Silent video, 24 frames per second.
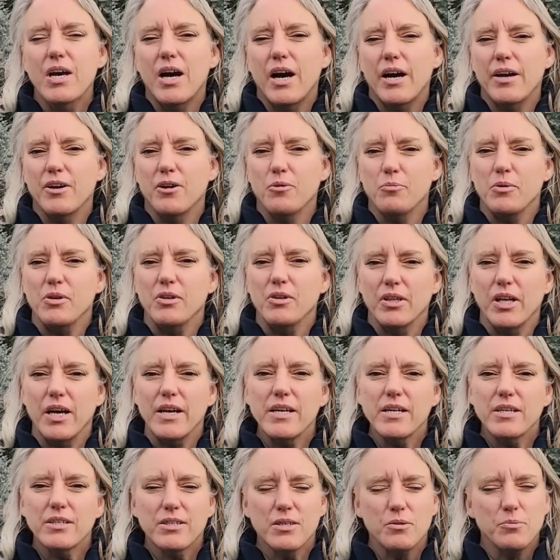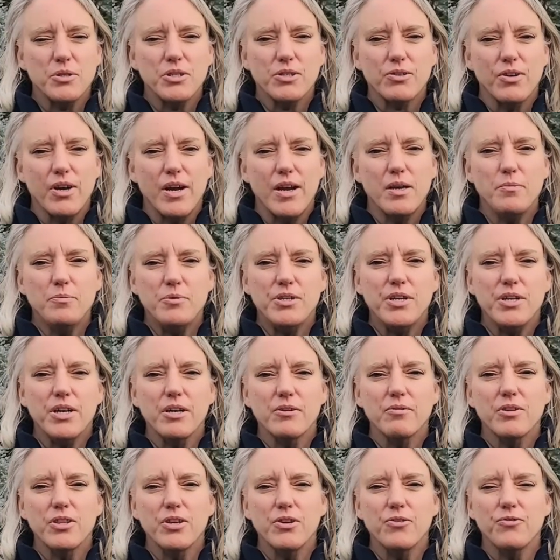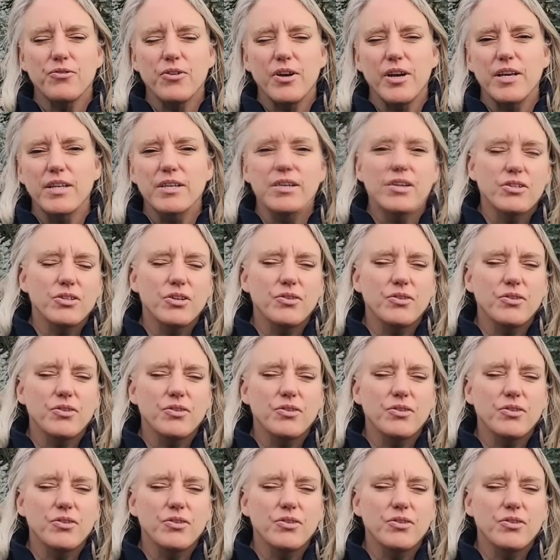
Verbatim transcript: I hope you like, subscribe, share it with your friends.